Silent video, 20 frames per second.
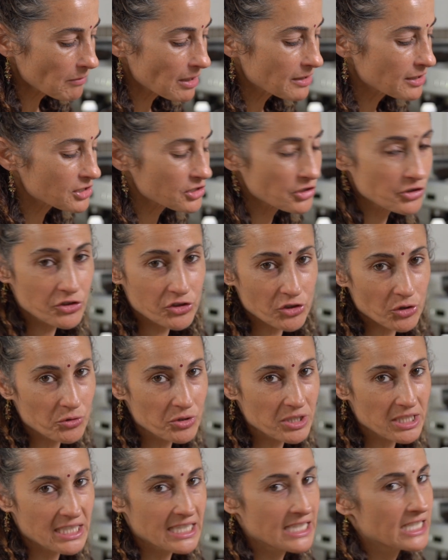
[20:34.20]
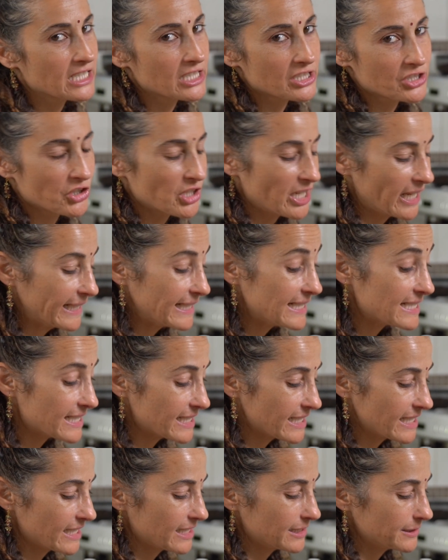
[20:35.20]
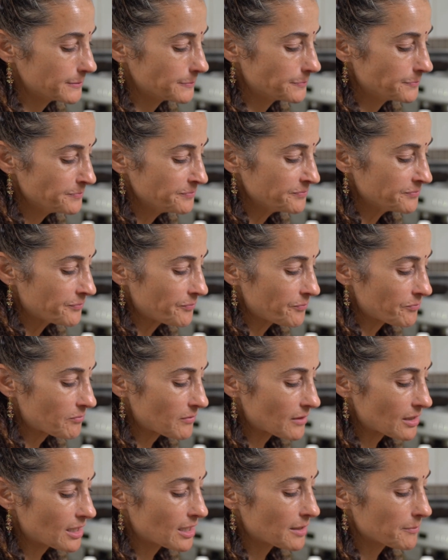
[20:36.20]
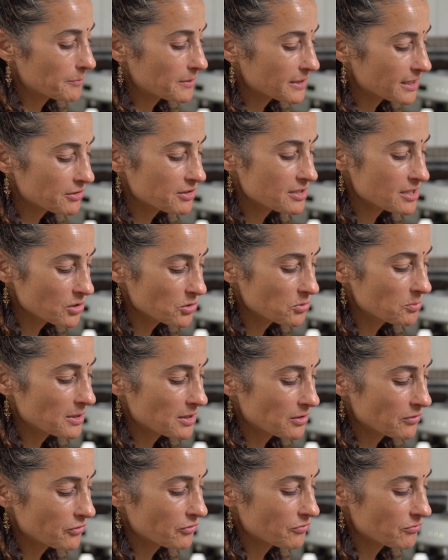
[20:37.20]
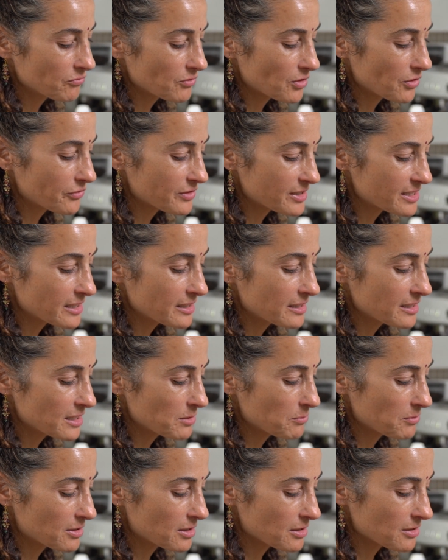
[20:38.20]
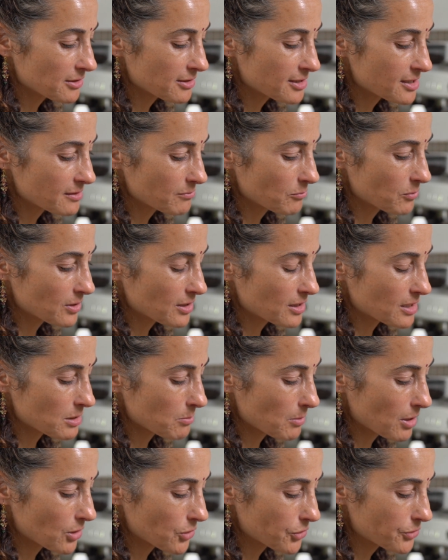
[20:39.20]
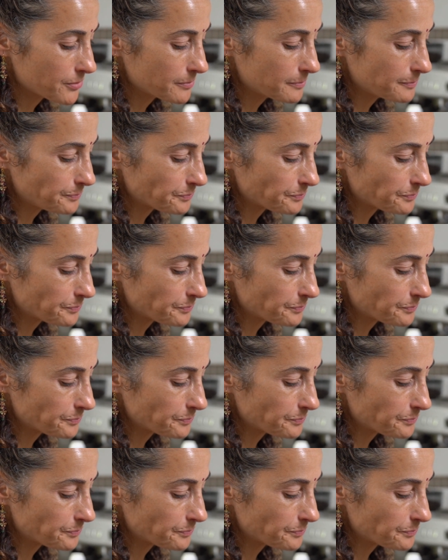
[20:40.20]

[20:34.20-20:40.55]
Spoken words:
There's no salt in here, there's no heat in here, but there is a little bit of acidity with the tomato.